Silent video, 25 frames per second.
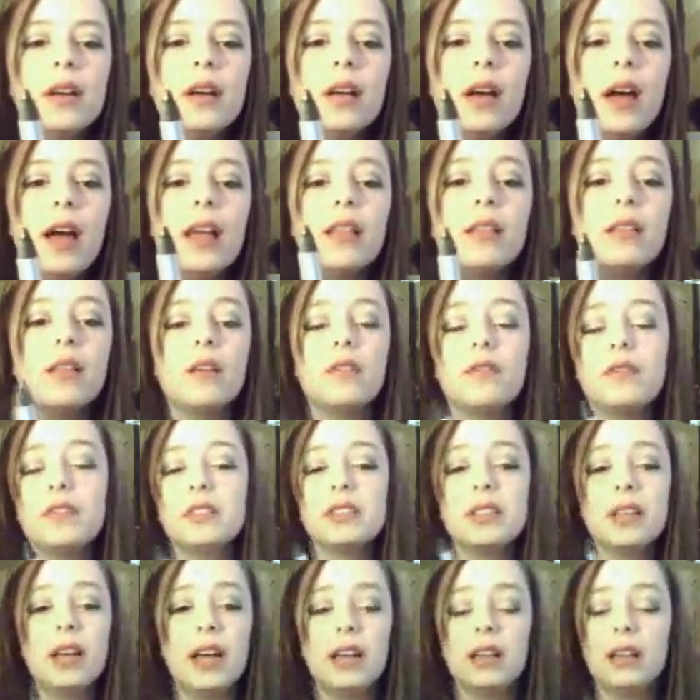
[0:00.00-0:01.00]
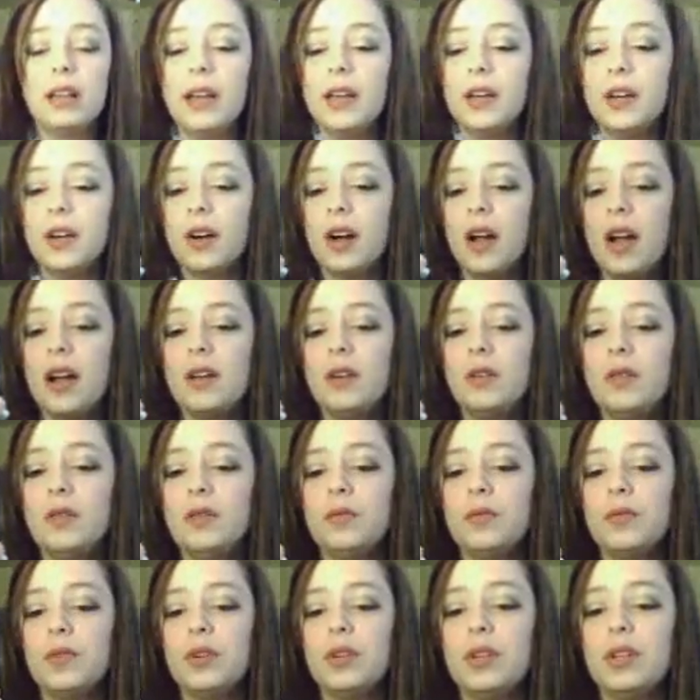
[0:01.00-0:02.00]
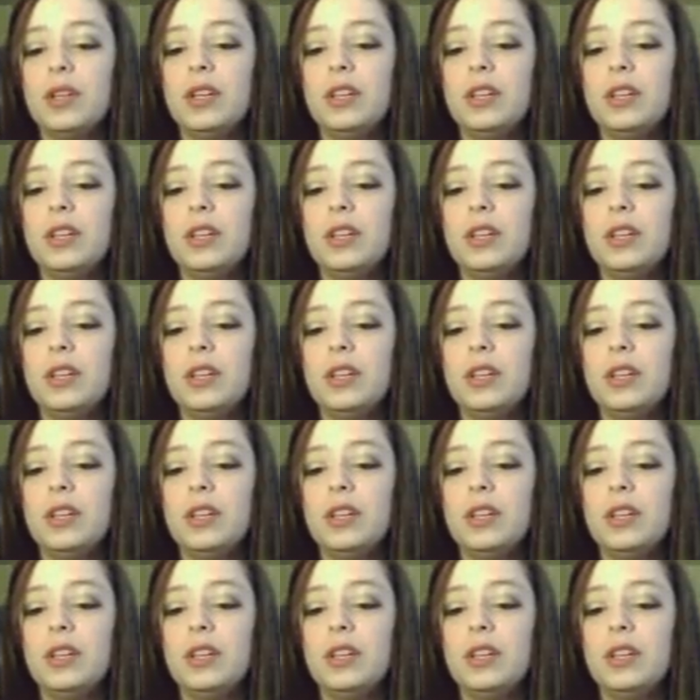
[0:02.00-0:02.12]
I love this eyeliner. I don't really